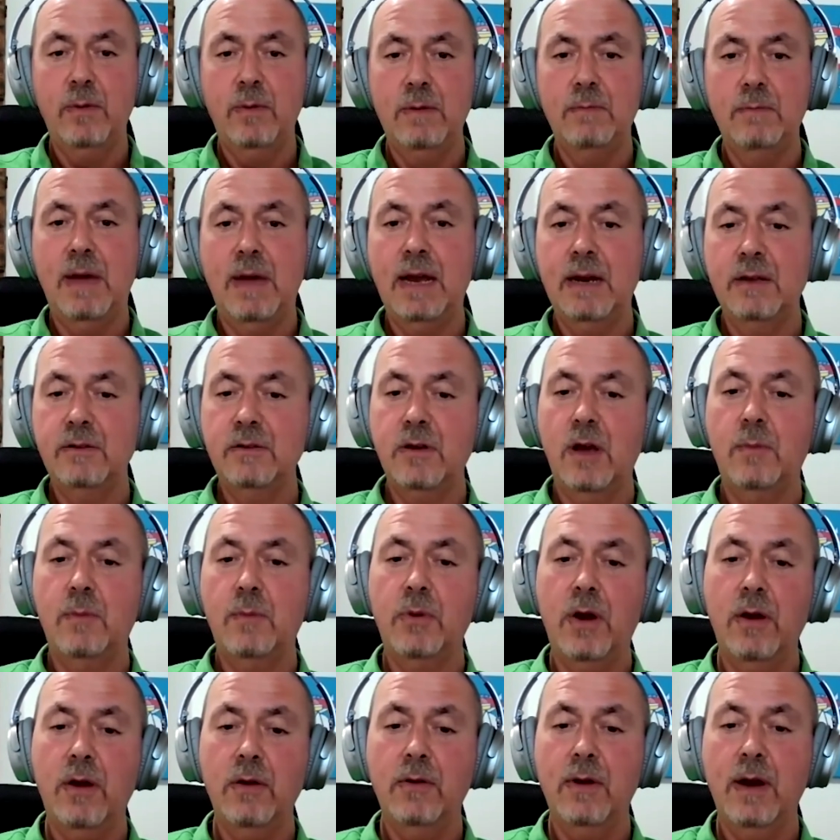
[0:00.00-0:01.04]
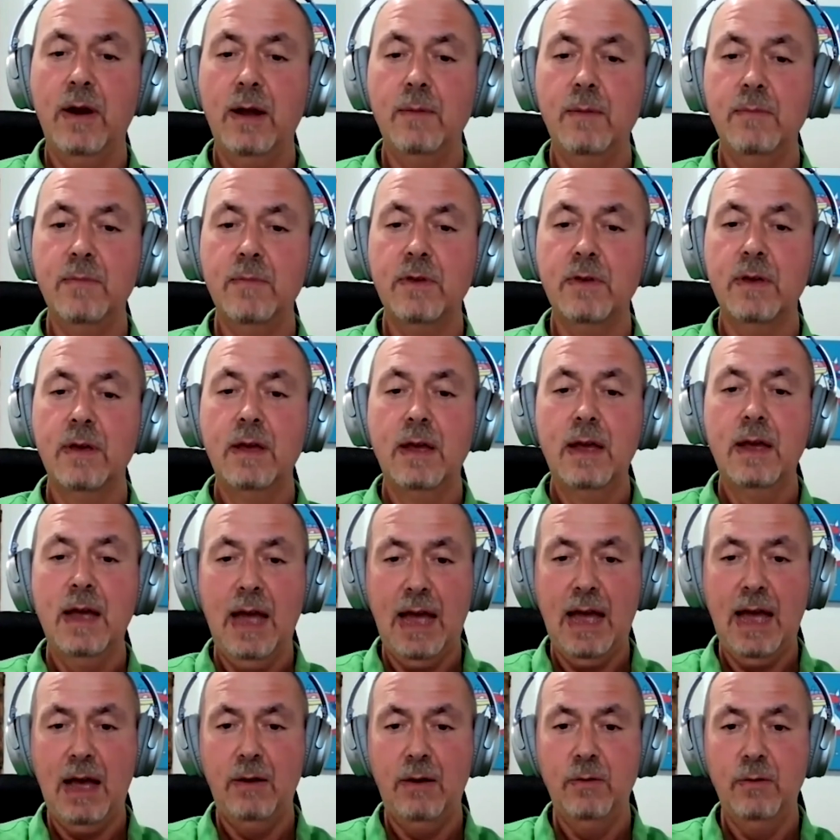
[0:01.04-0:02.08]
do we manage our programs?
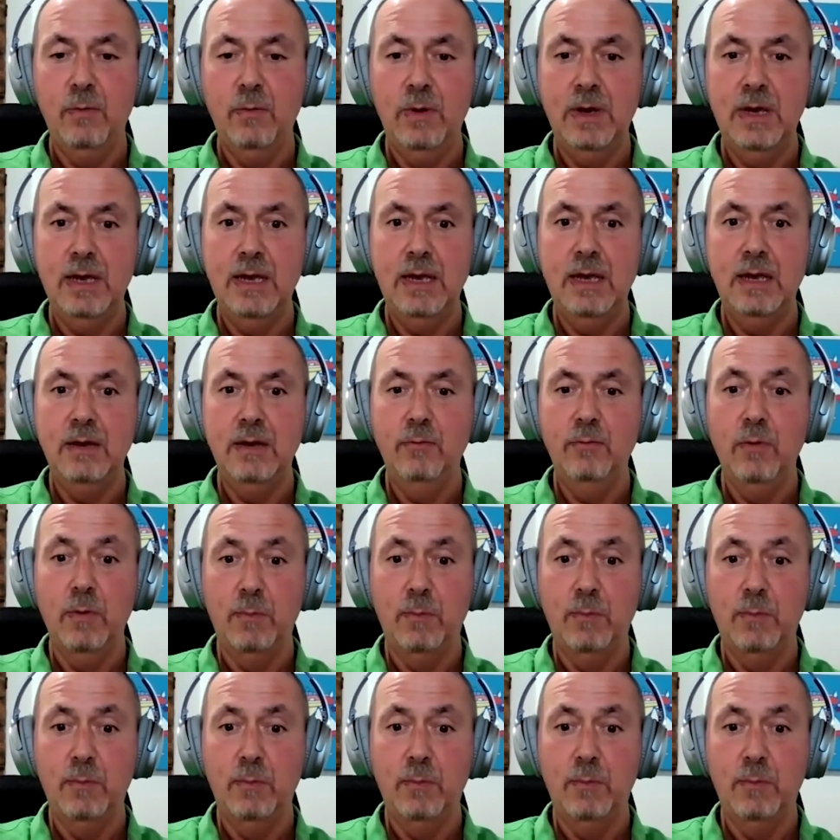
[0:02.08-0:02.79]
How do we